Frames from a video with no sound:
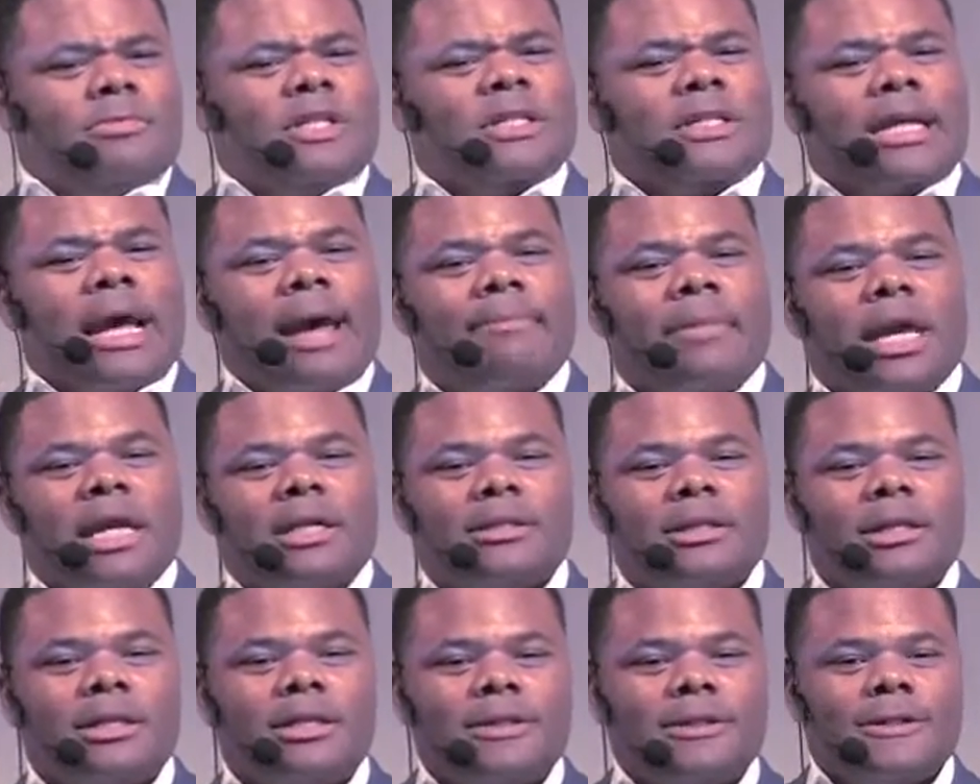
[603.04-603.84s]
Does that
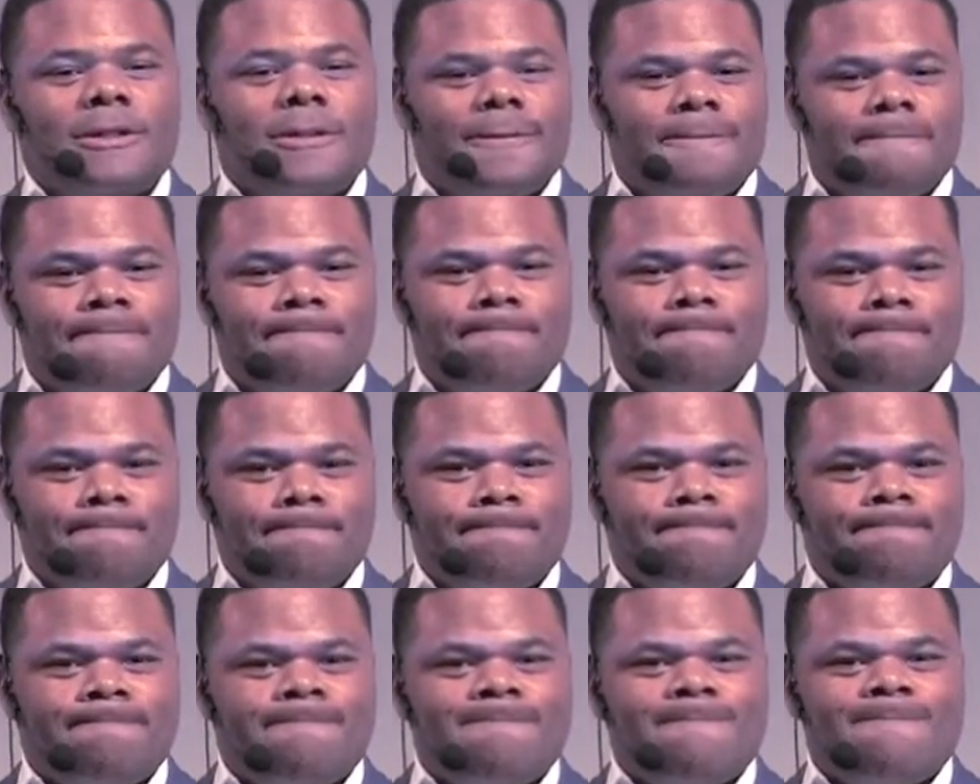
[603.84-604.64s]
make sense?
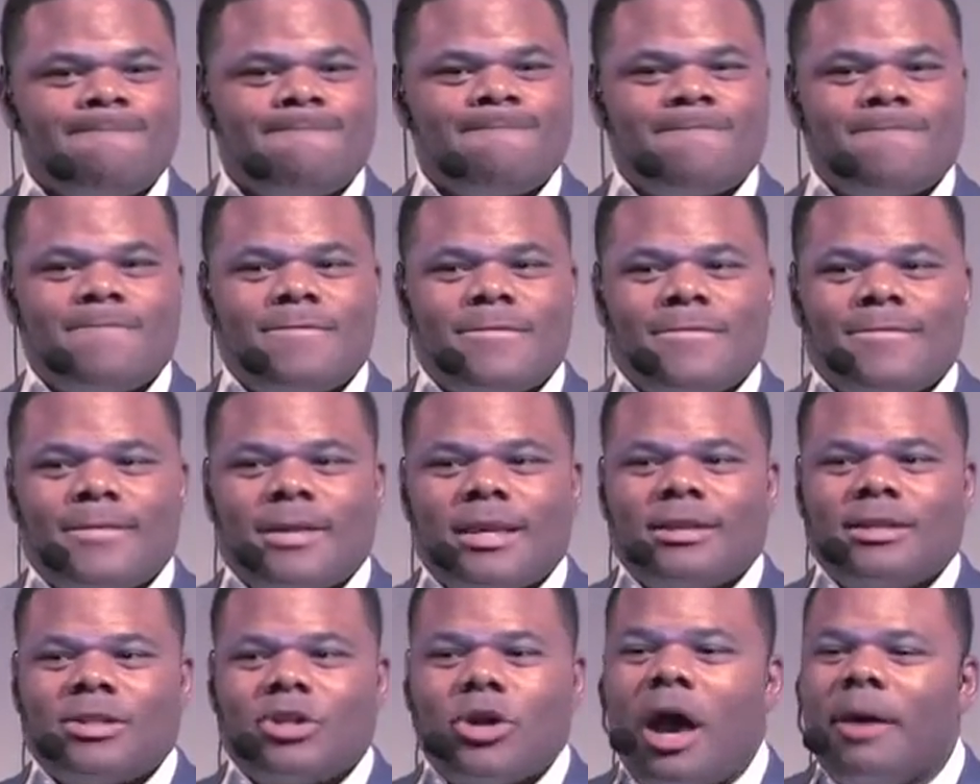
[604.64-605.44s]

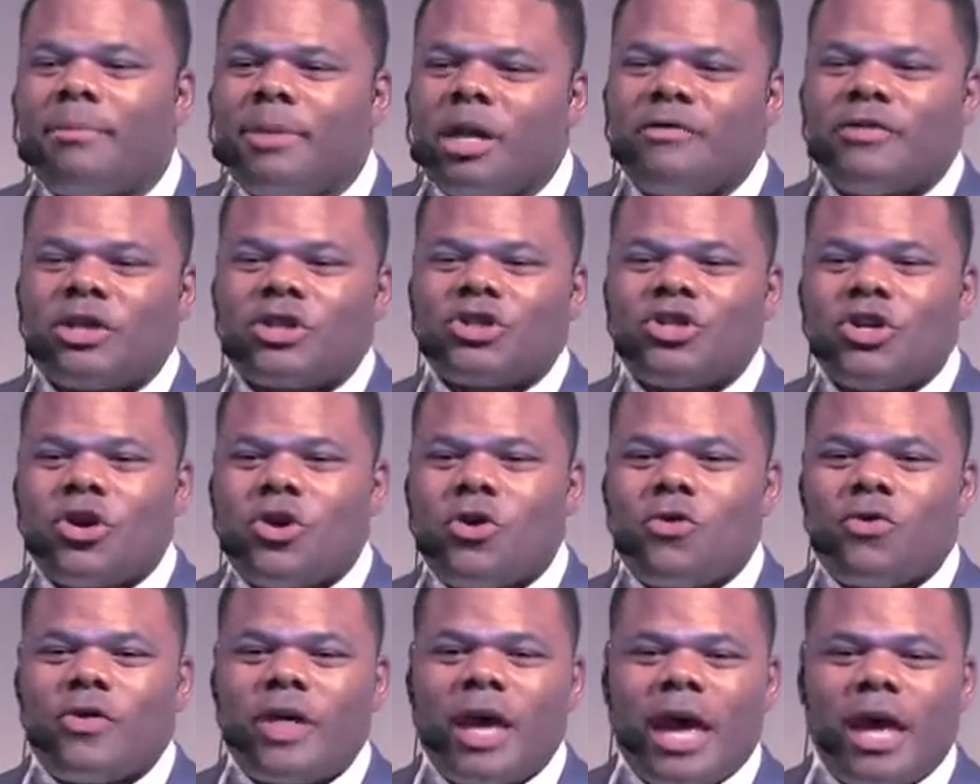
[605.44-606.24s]
So how many of us
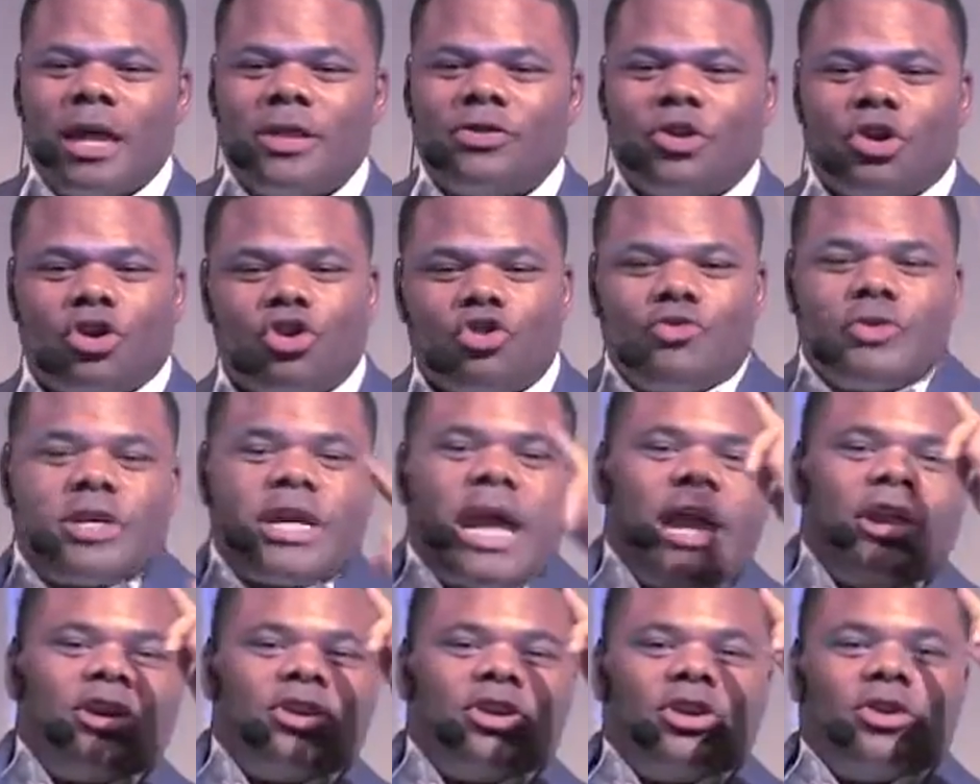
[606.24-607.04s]
know that the
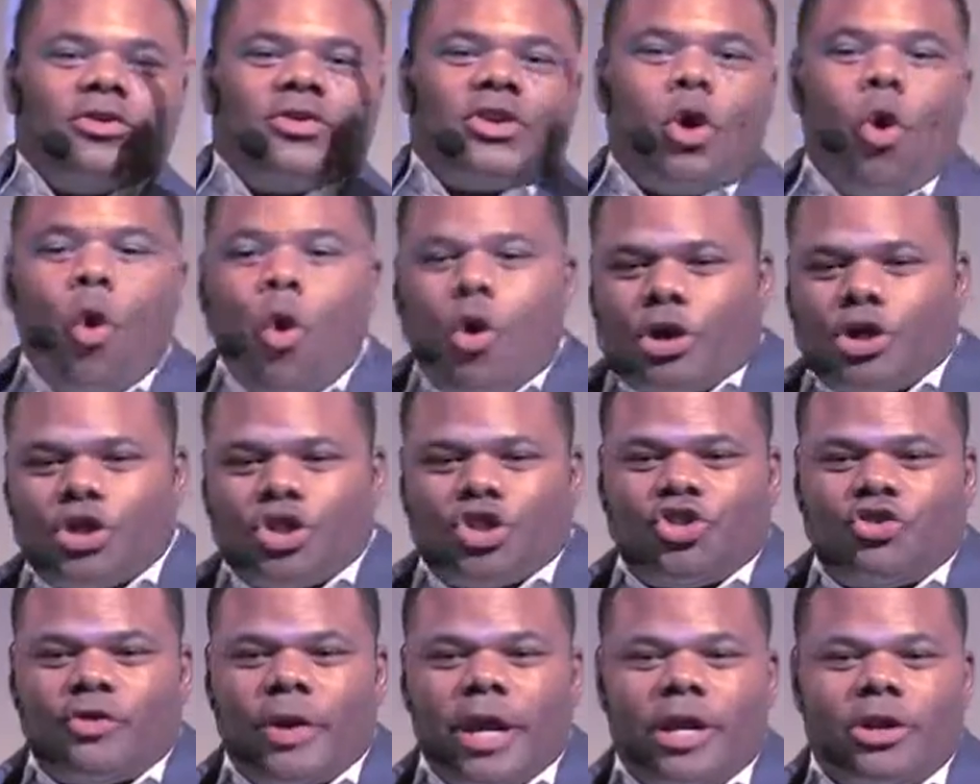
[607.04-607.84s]
creator, the
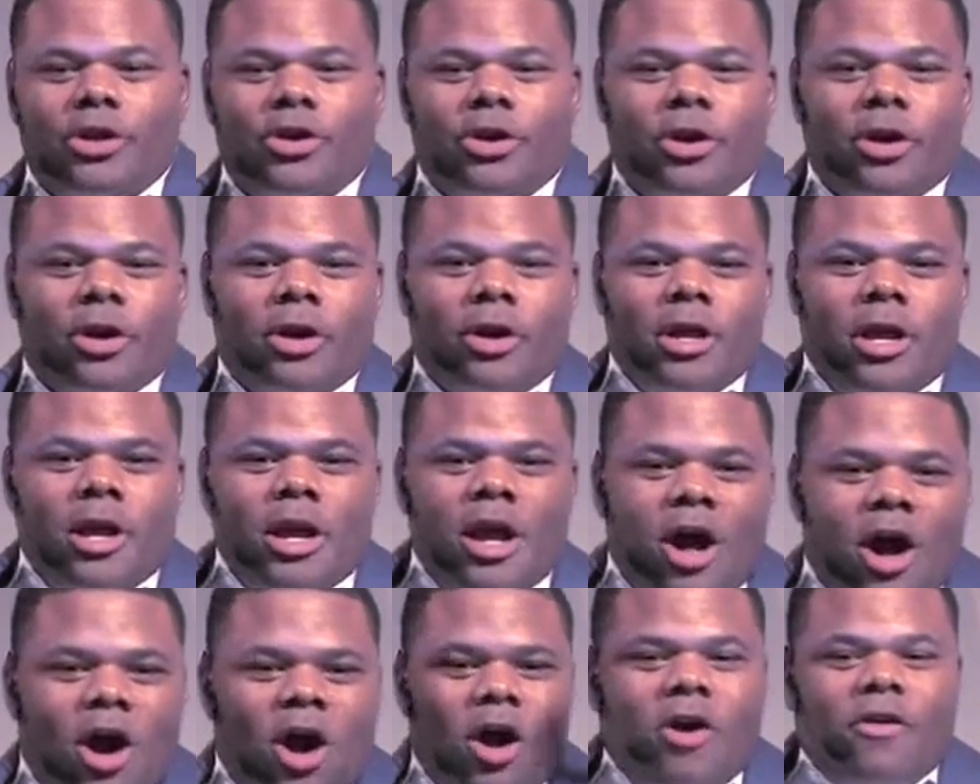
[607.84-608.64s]
orchestrator
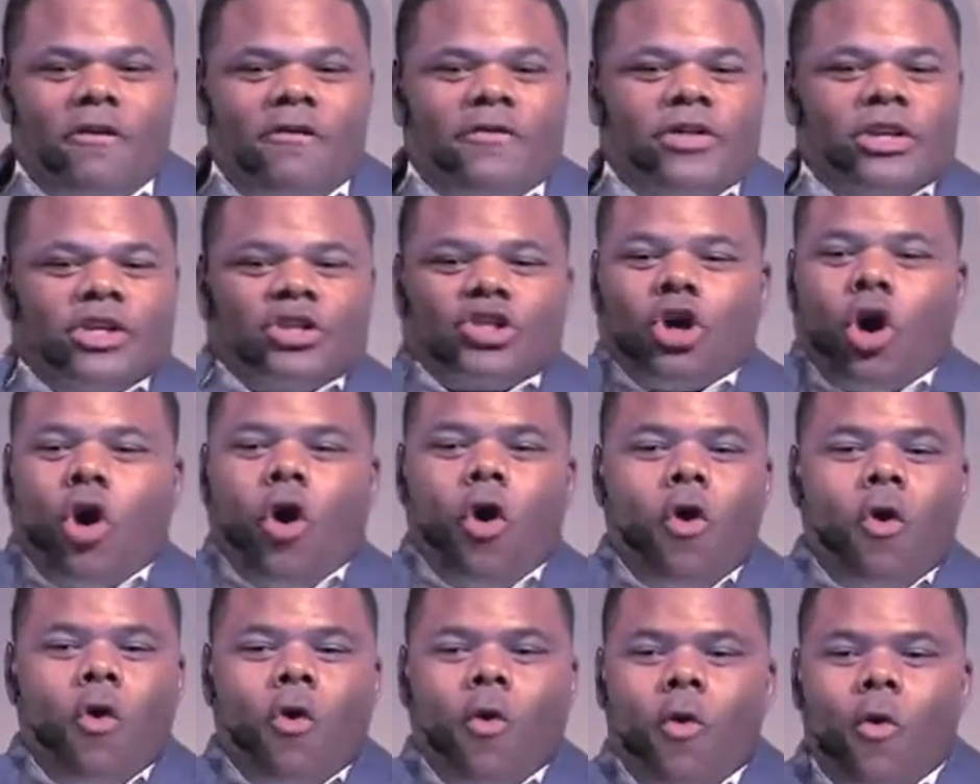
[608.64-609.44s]
of this
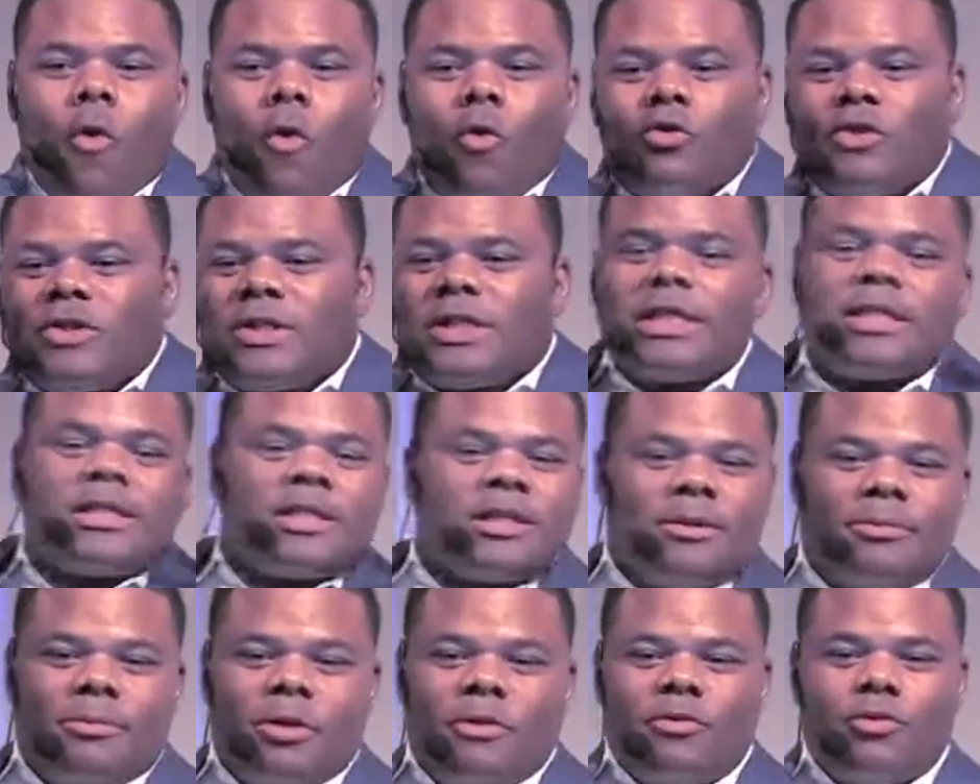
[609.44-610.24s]
whole
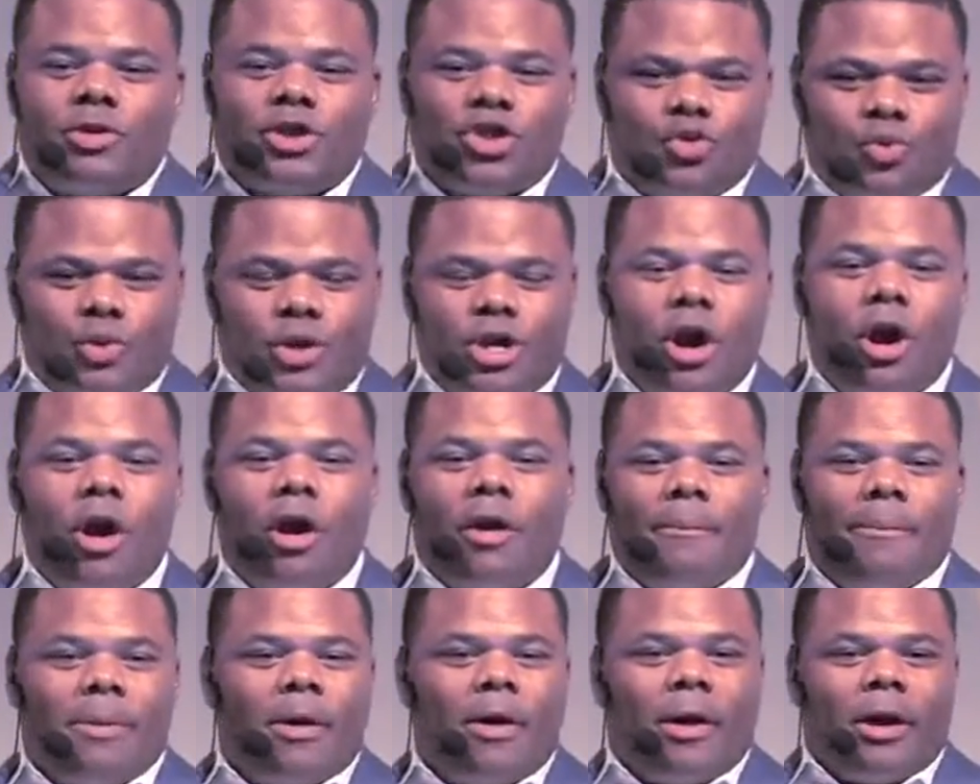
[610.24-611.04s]
system of which we
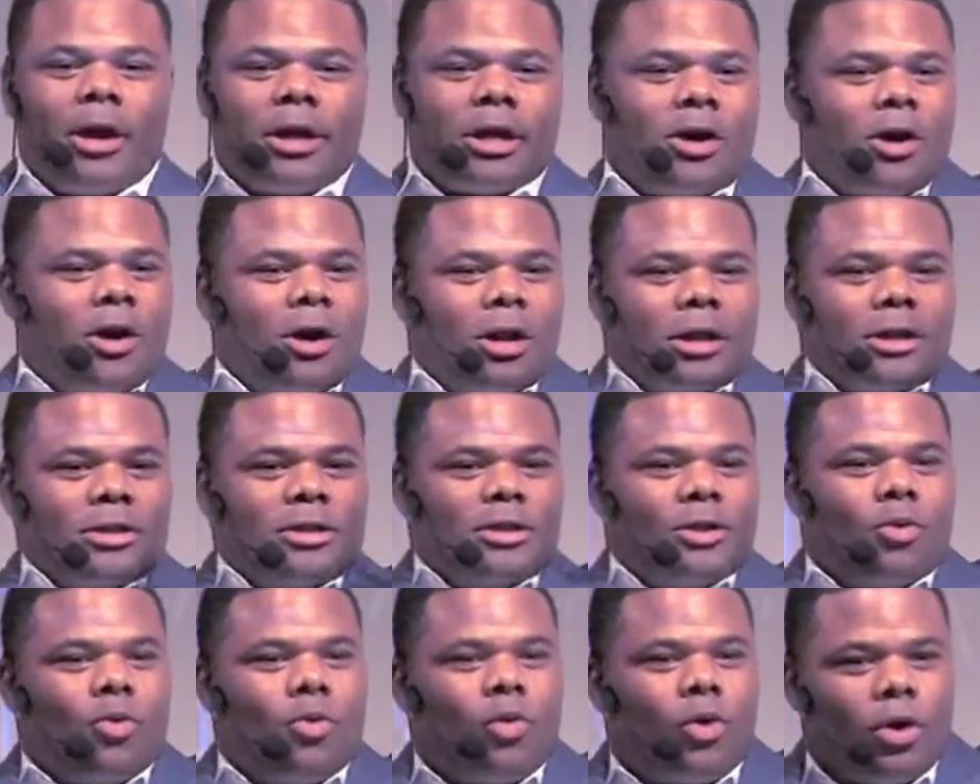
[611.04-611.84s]
are a part, call
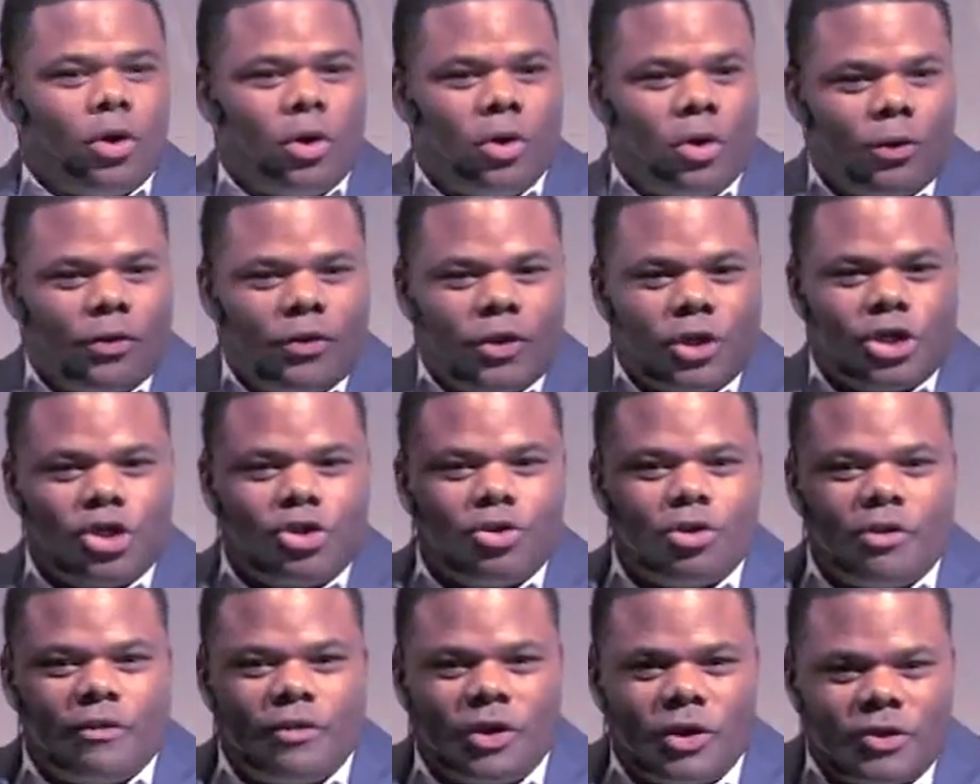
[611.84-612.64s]
it the world, the
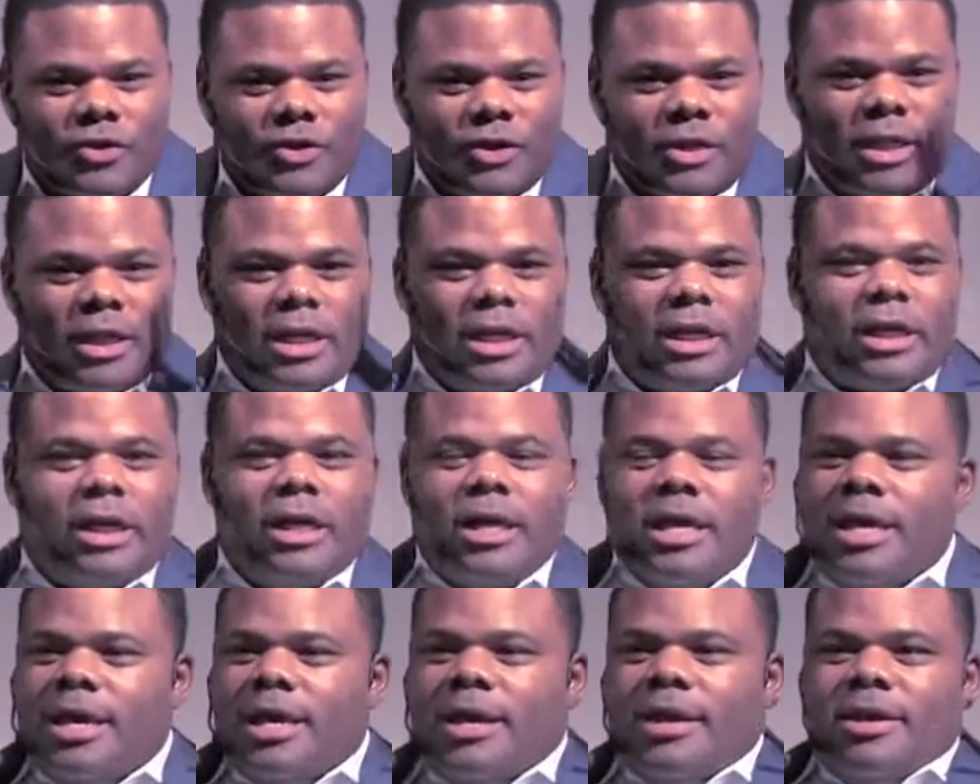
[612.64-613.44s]
universe,
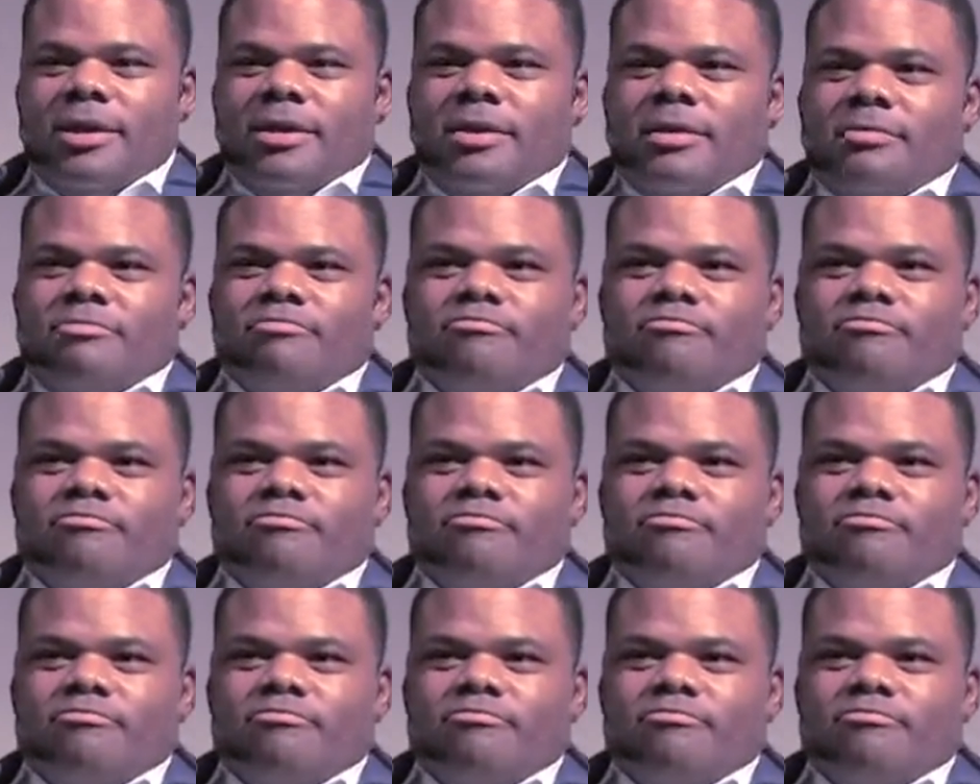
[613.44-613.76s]
the,